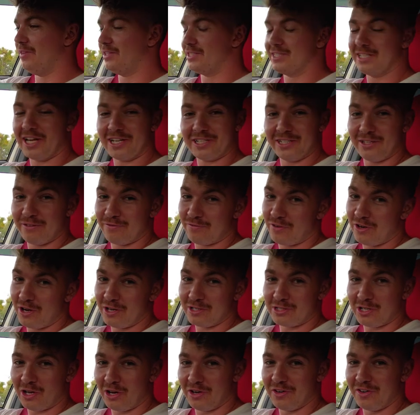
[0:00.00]
This is actually the
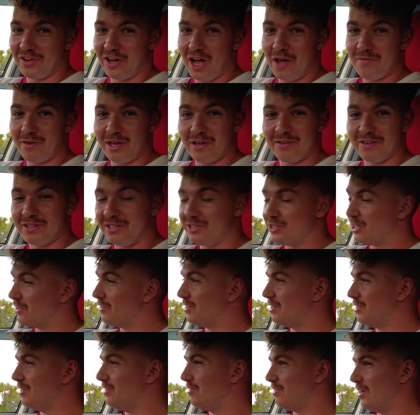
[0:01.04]
first Honda I've ever
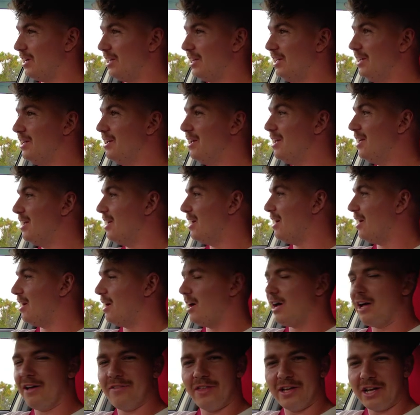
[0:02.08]
driven, really.
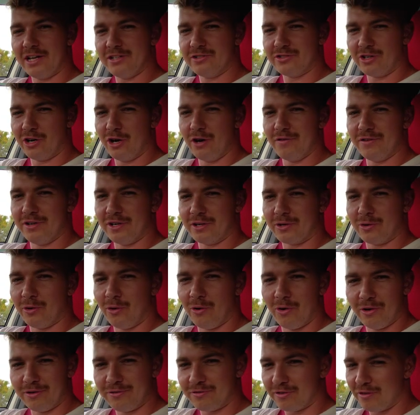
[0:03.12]
Uh, I think I drove an
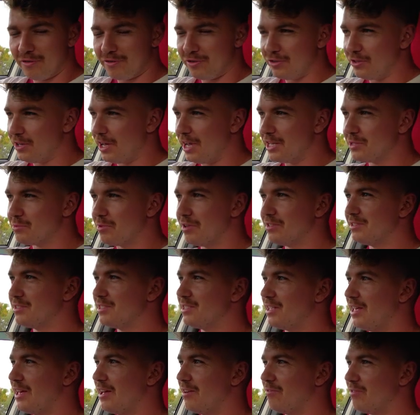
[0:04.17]
Accord for a few days
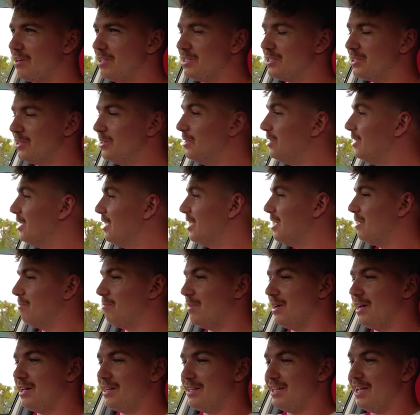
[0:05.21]
once, uh, rental.
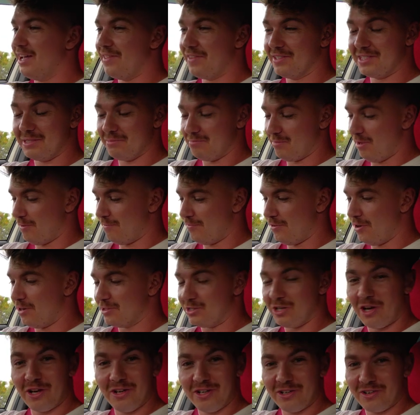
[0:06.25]
But yeah, this is my
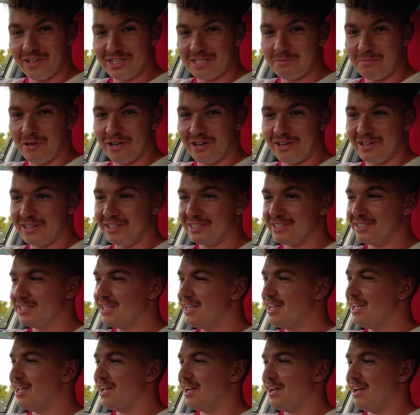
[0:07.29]
first Honda experience.
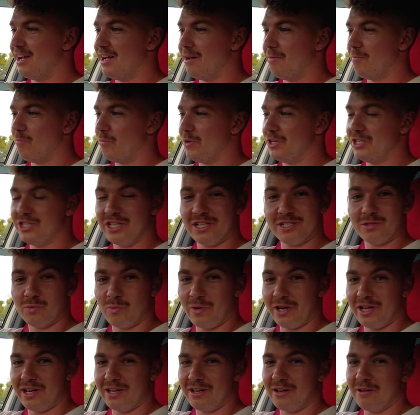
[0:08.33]
Um, we just
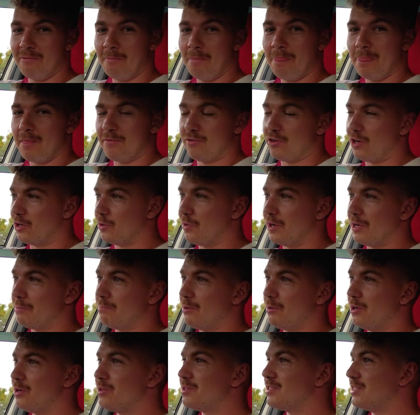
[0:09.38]
went for a quick
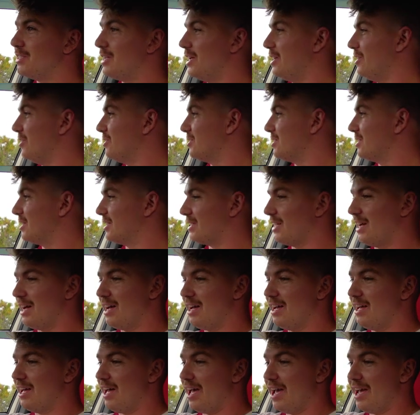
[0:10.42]
boost to get used to the
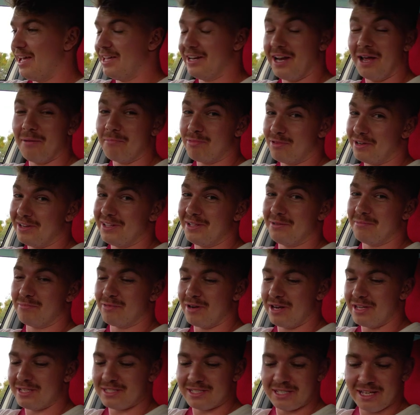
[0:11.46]
car and I'm pretty
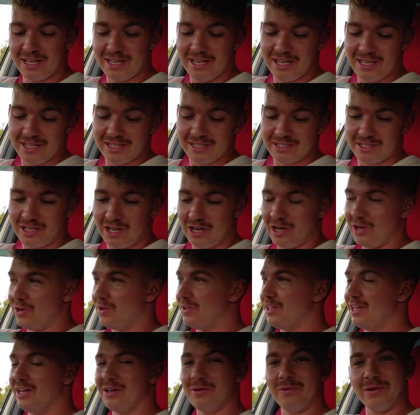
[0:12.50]
impressed. So
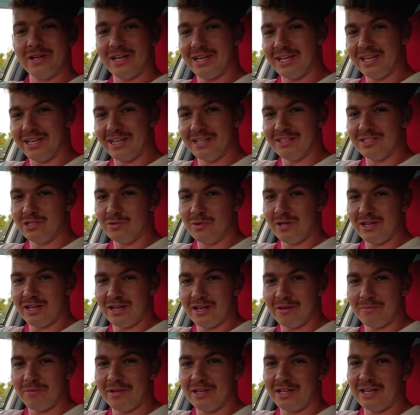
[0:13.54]
yeah, we're gonna get into it
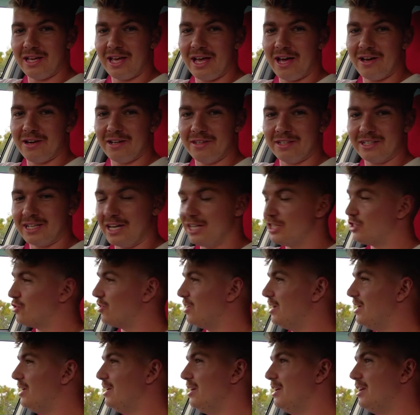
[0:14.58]
and we're out in the
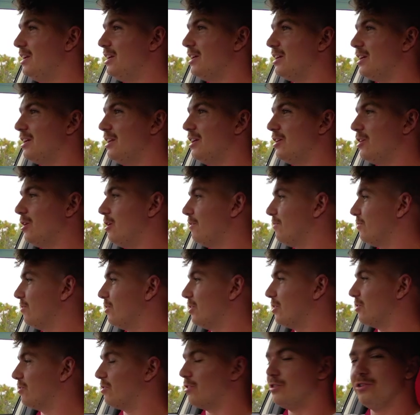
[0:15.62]
country Gonna go for
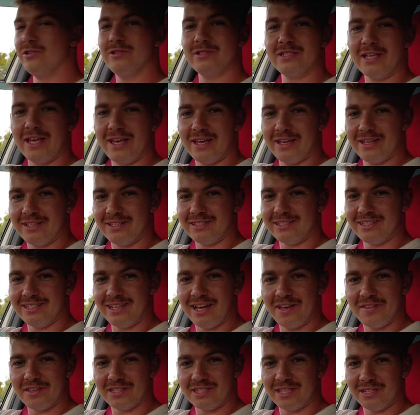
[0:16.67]
a cruise and see
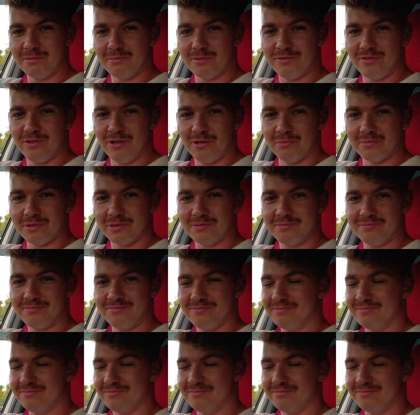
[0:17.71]
how this thing performs.